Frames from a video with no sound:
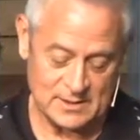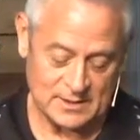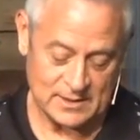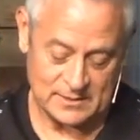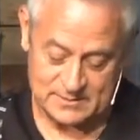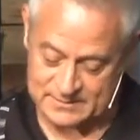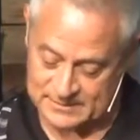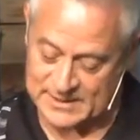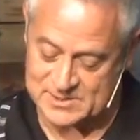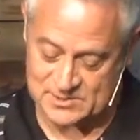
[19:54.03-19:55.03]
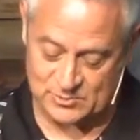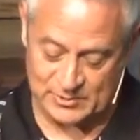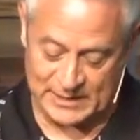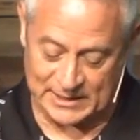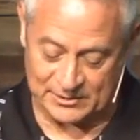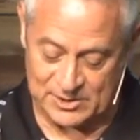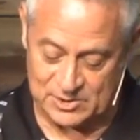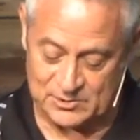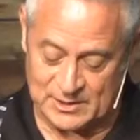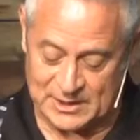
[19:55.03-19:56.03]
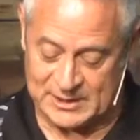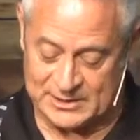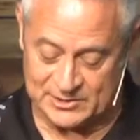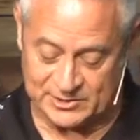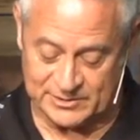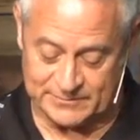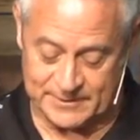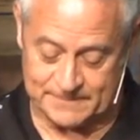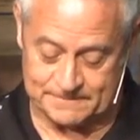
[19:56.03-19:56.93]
And that's the reality you and I need to live in.